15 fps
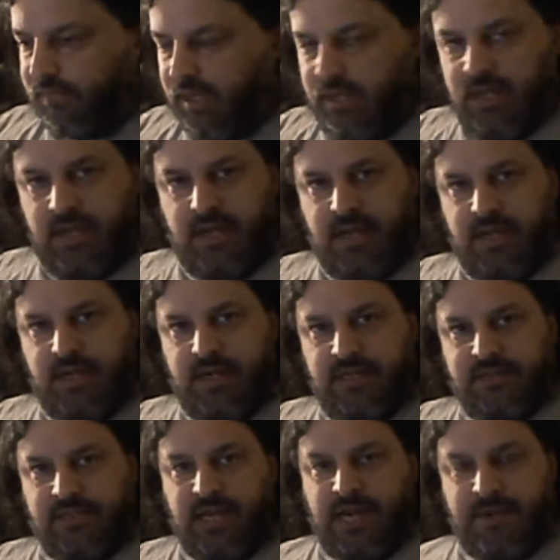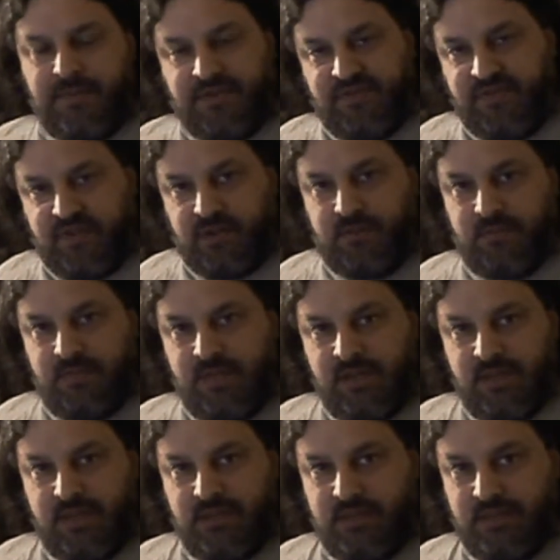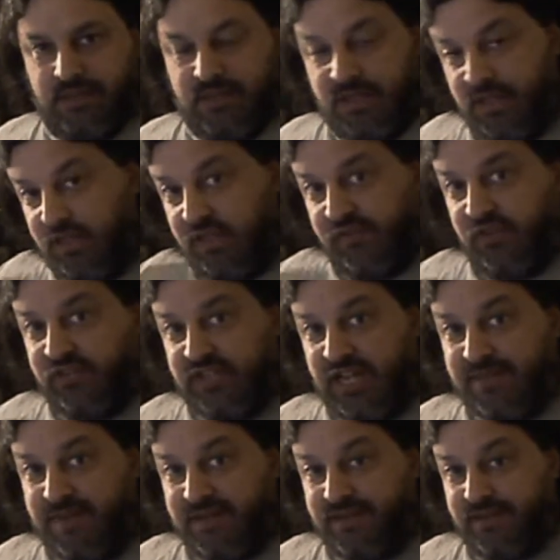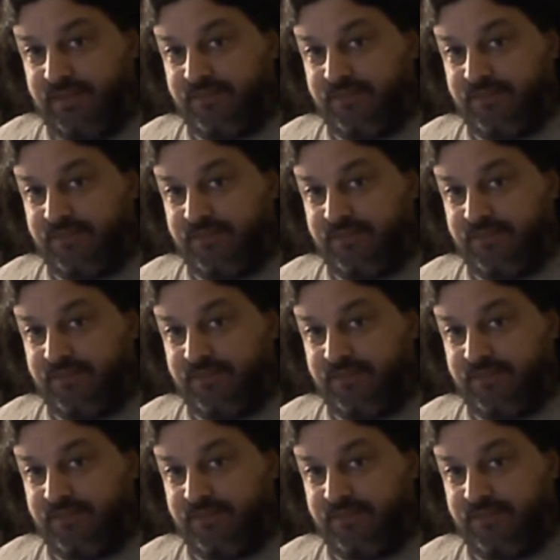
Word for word: And it's time to film the first segment.